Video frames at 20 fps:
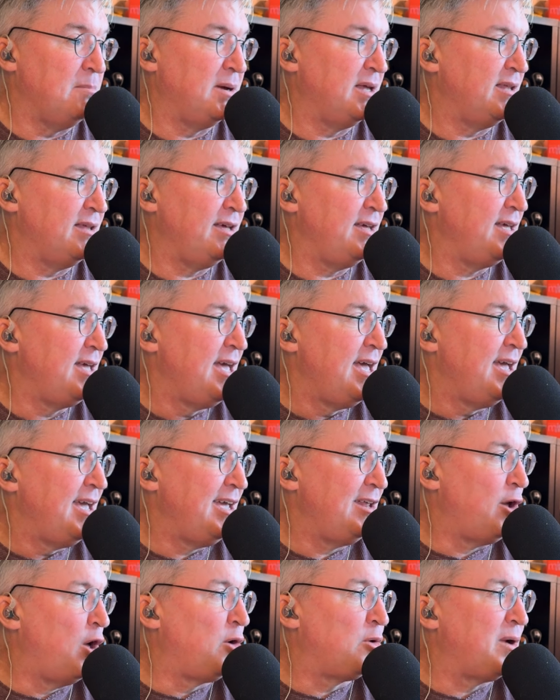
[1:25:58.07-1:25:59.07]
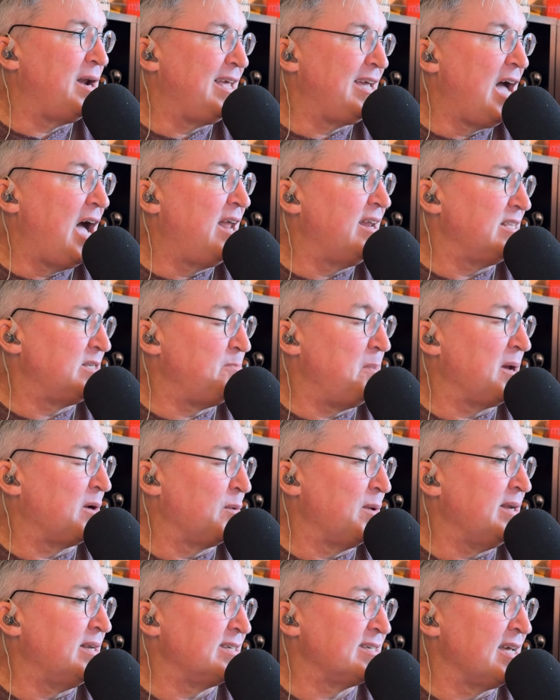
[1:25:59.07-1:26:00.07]
But it, it already got its big
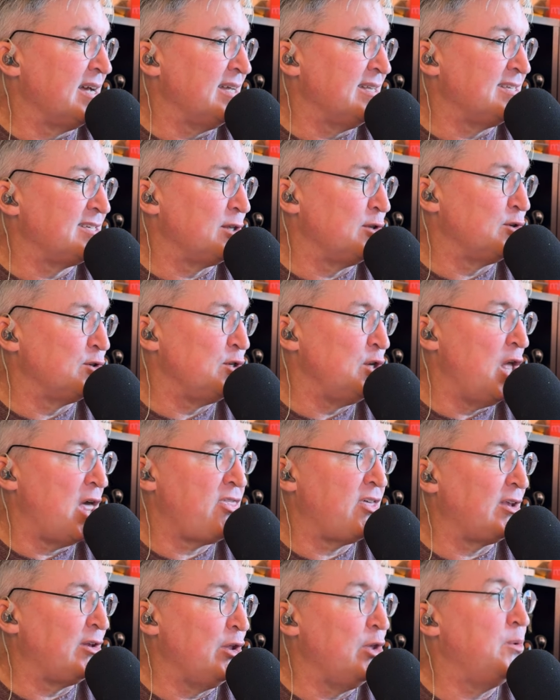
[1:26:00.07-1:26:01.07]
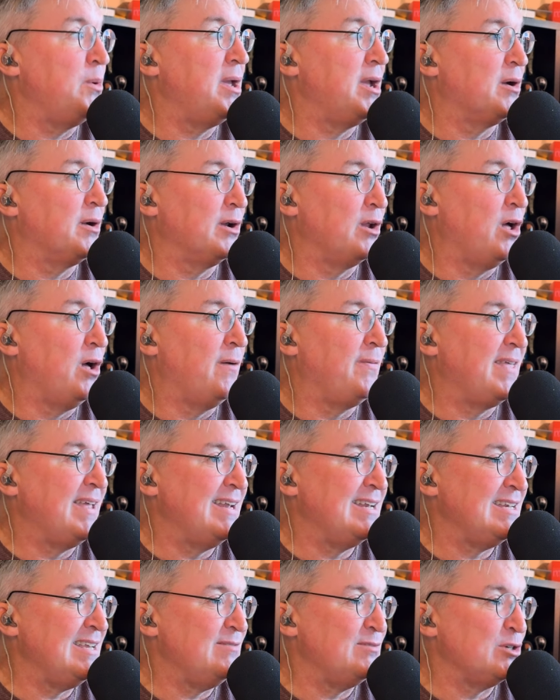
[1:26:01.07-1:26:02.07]
redesign, so there's nothing new here at all. They
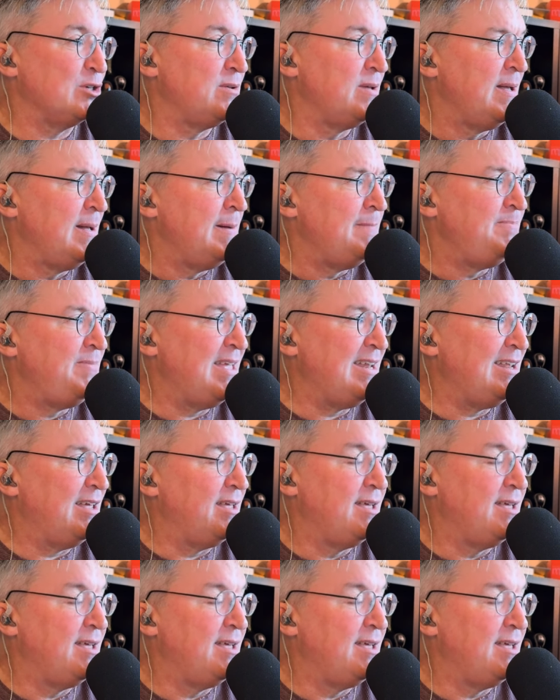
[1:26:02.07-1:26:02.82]
didn't even they